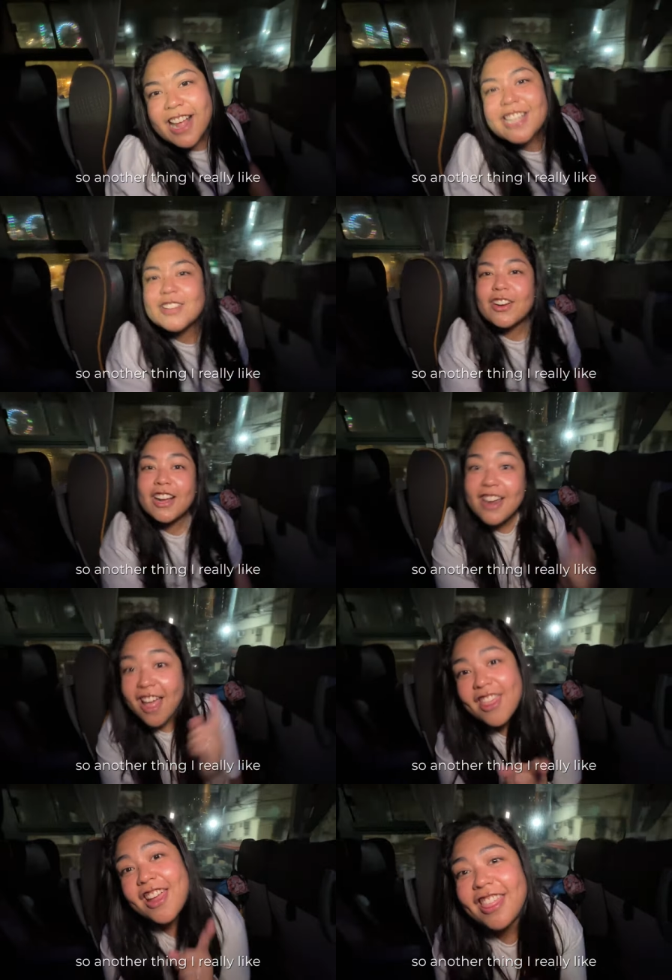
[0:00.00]
So
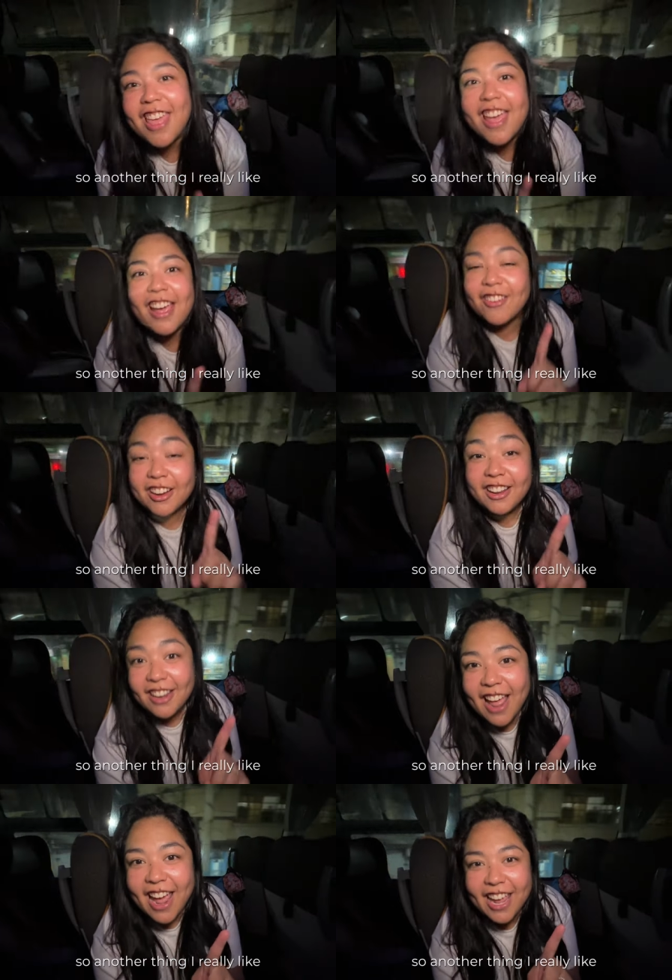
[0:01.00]
another thing I really
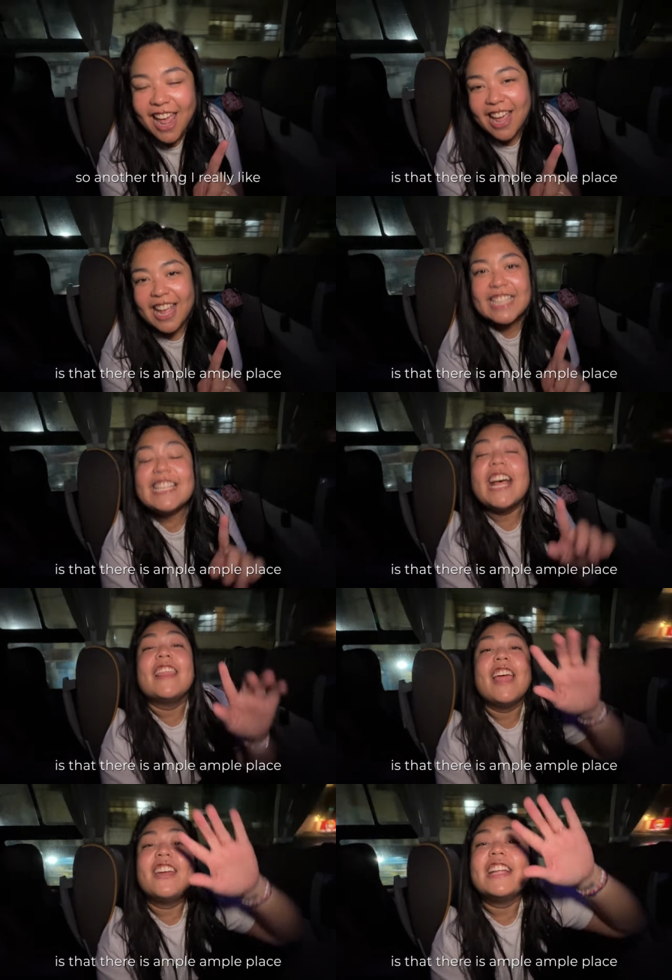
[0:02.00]
like is that
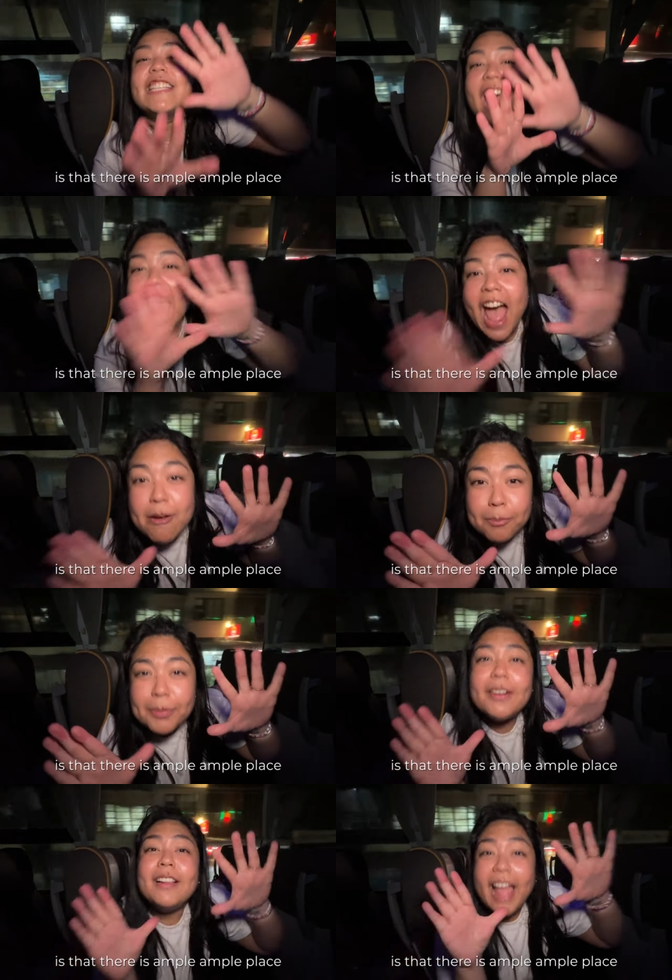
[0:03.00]
there is
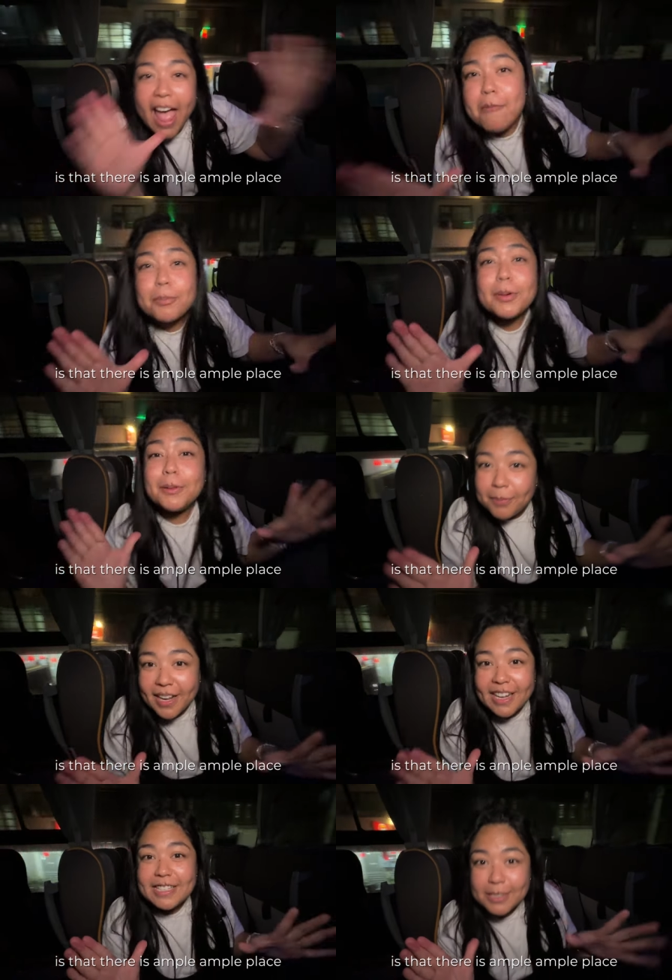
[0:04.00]
ample
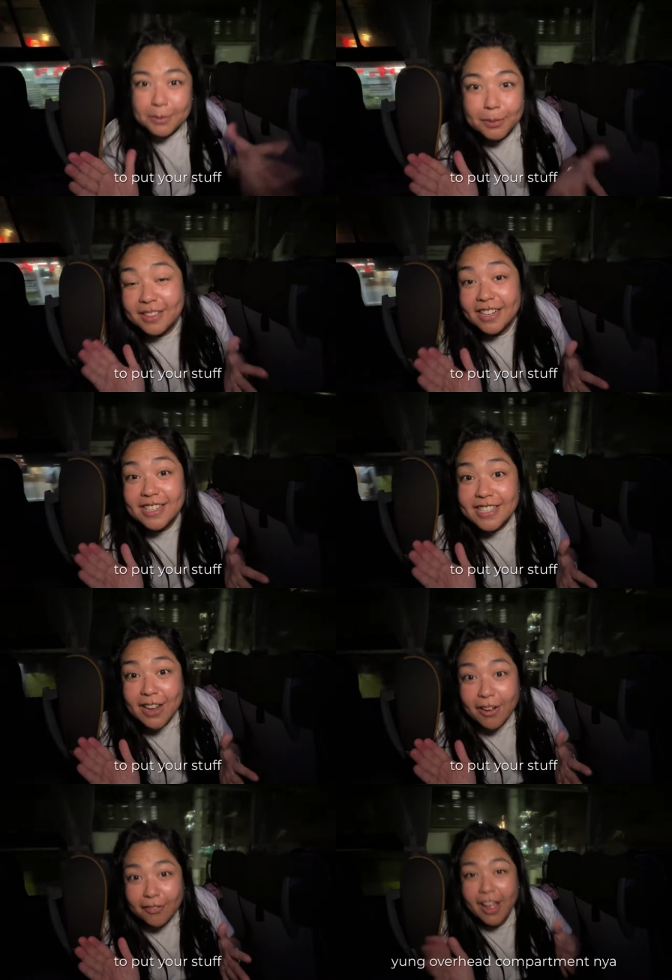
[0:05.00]
place to put your
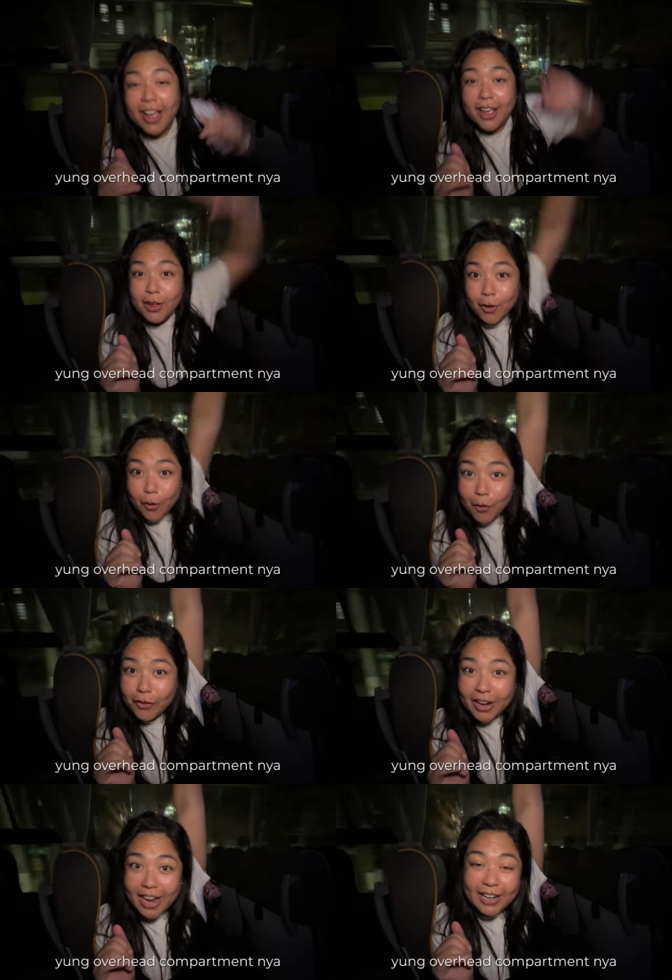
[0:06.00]
stuff. Yung
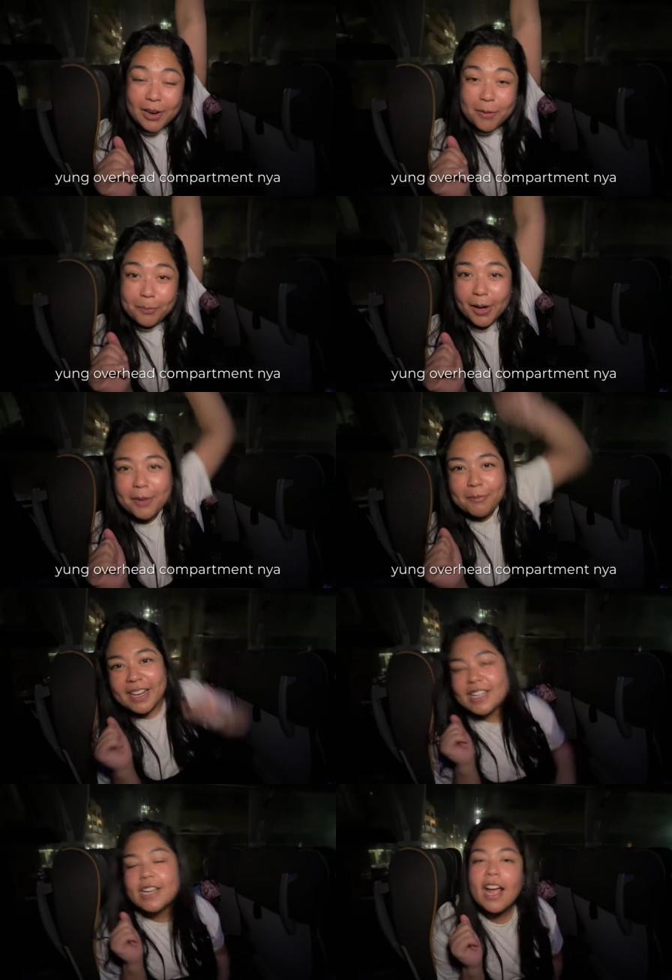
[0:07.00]
overhead
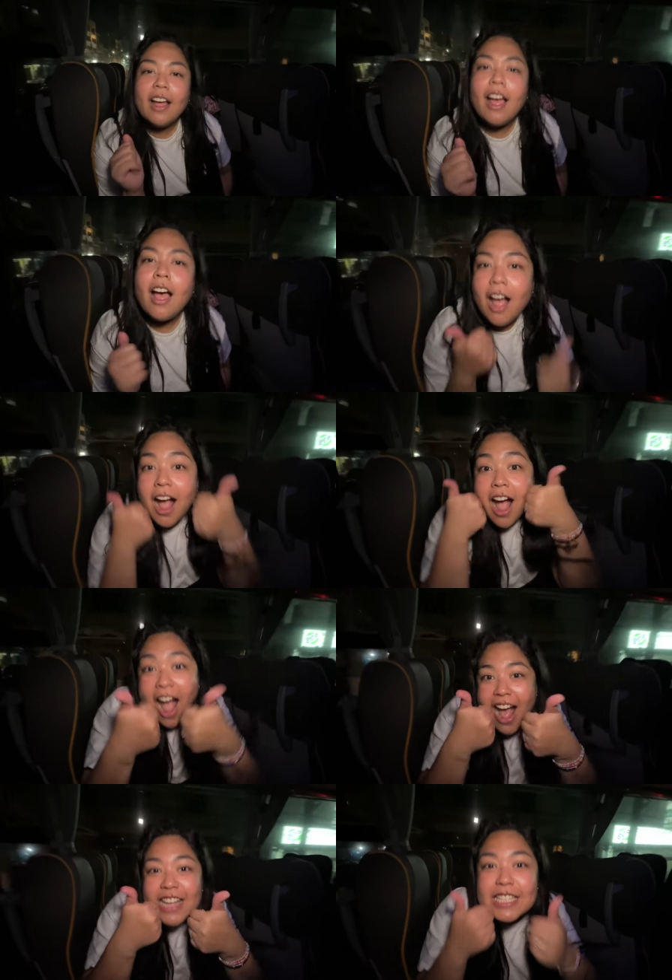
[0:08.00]
compartment niya,
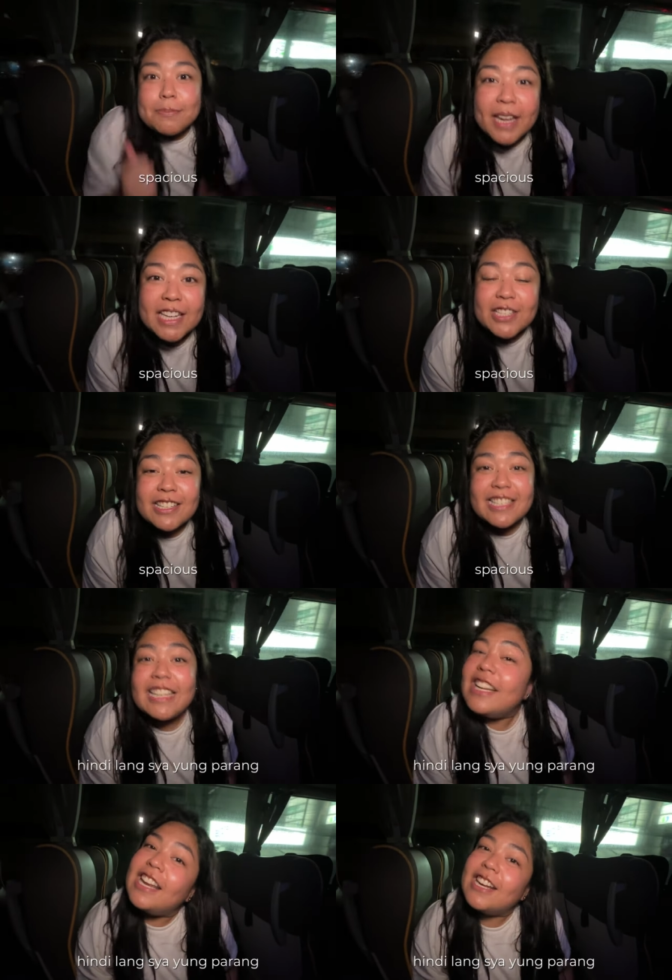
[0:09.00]
spacious.
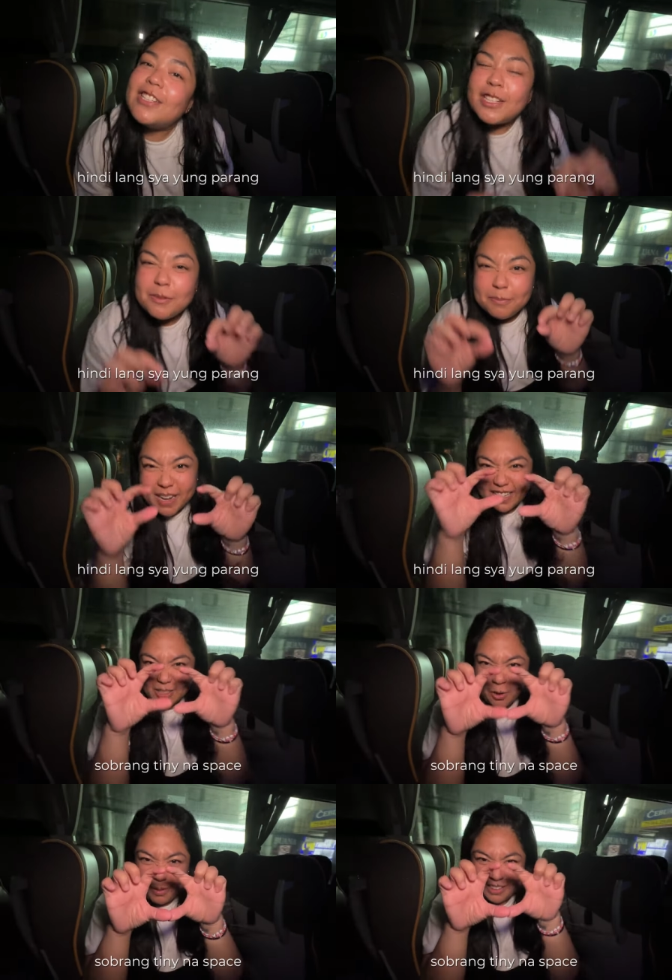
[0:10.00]
Hindi lang siya yung parang
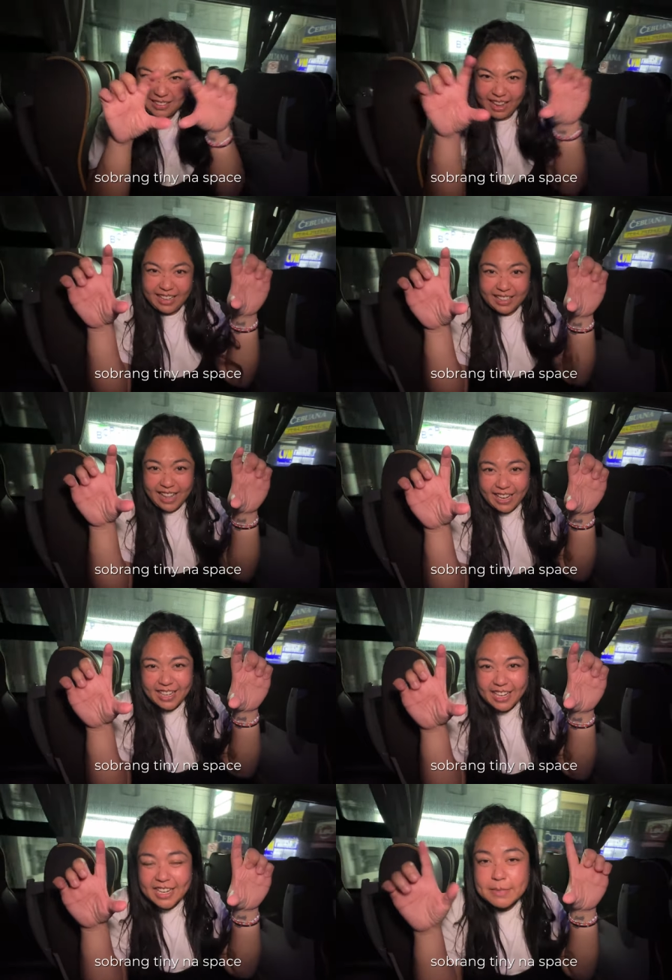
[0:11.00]
sobrang tiny
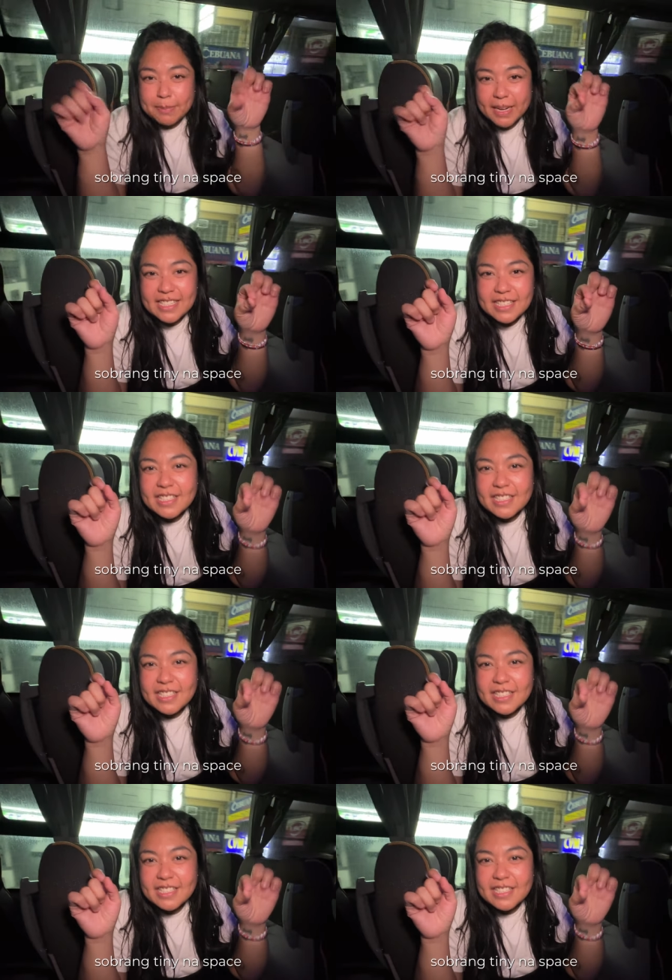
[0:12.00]
na space.